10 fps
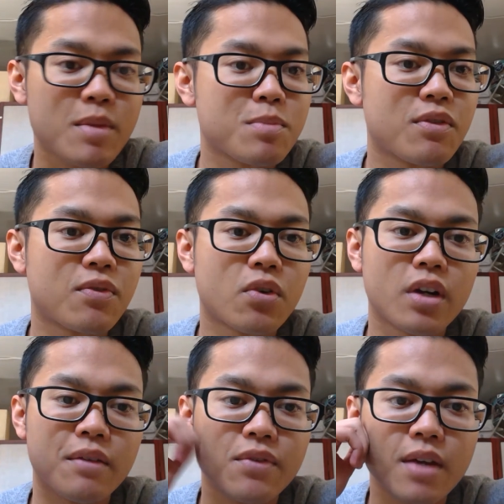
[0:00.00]
as before.
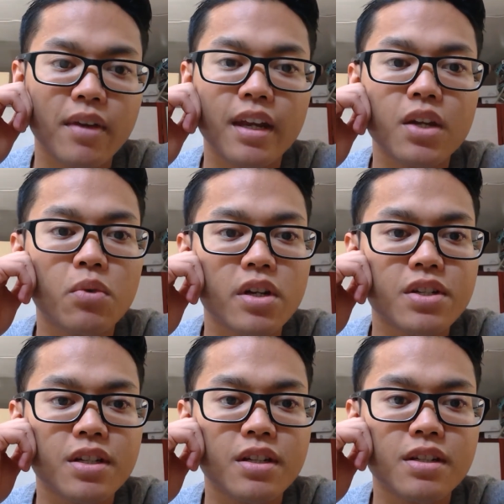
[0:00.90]
If you have any
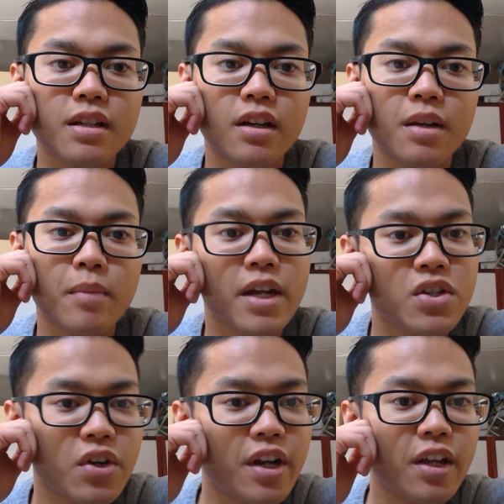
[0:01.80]
questions on my
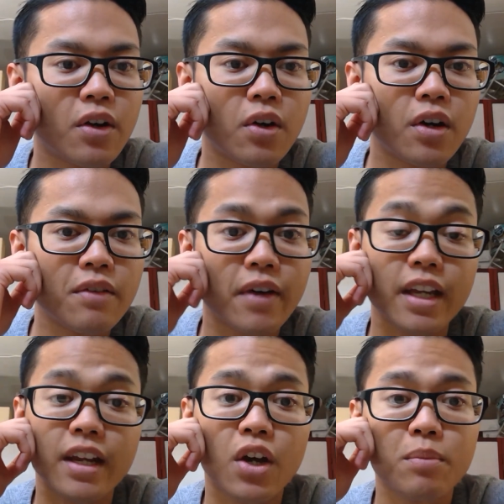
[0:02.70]
journey or if I
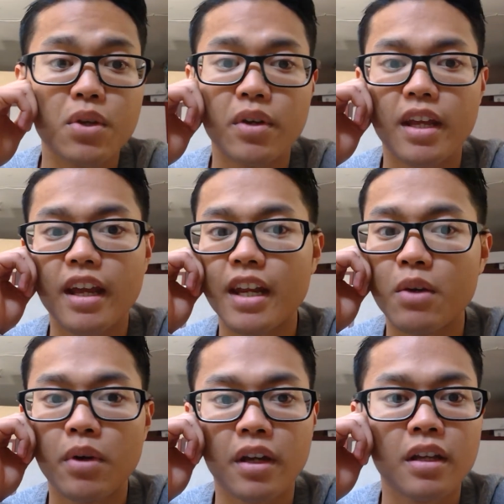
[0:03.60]
can help you in any
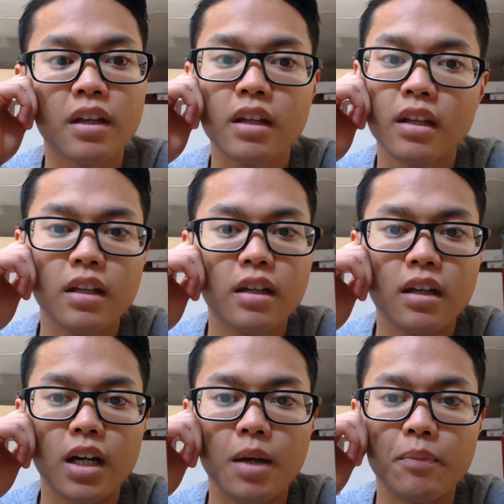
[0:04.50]
way,
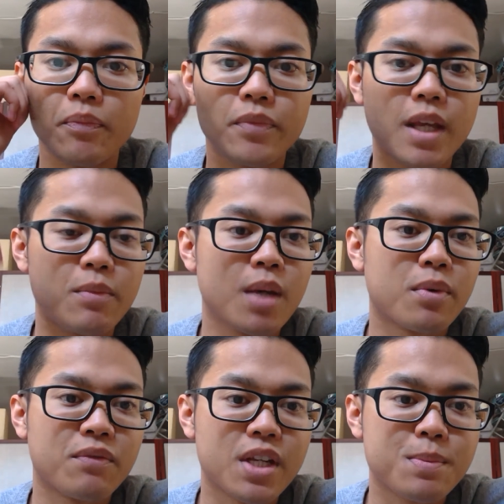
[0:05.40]
hit me up
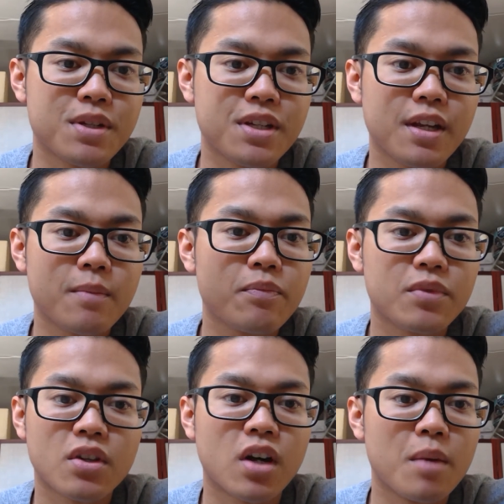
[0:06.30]
on Facebook DM,
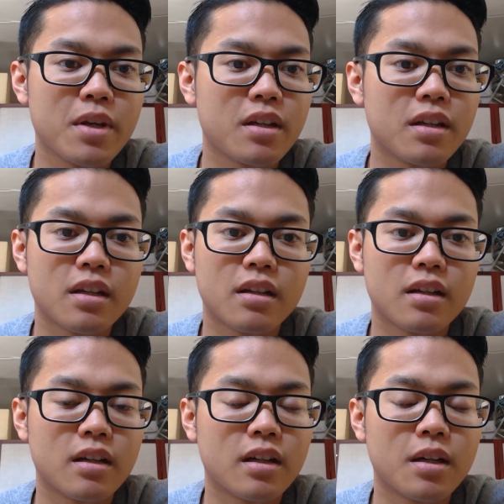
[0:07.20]
comment,
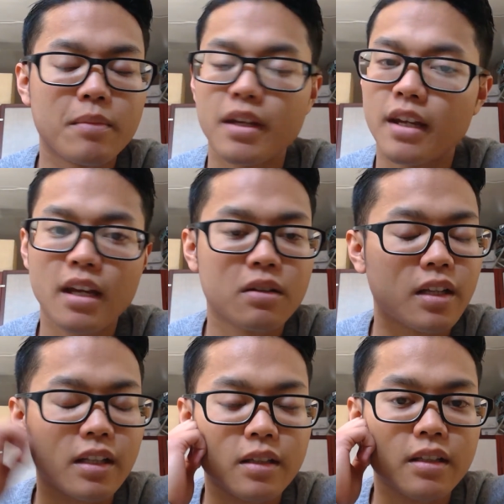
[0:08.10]
and yeah,
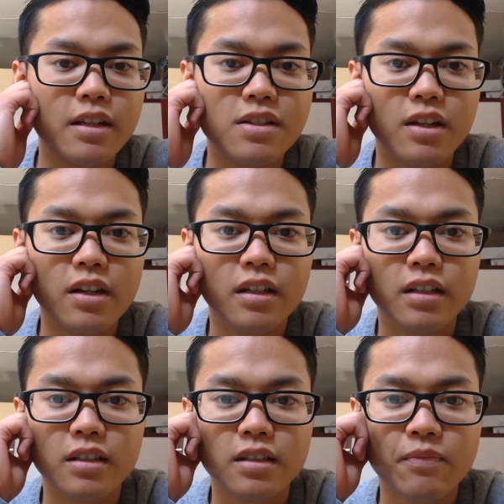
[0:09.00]
like let's talk.
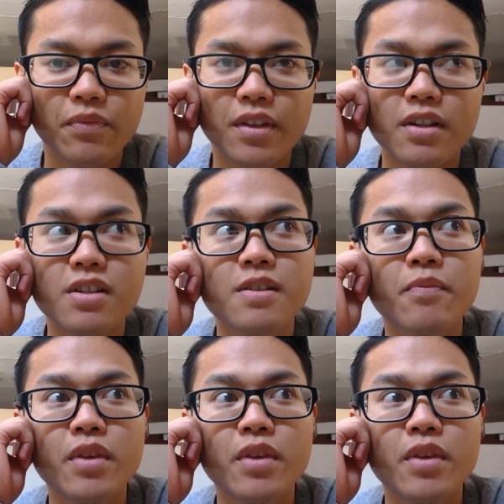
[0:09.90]
There's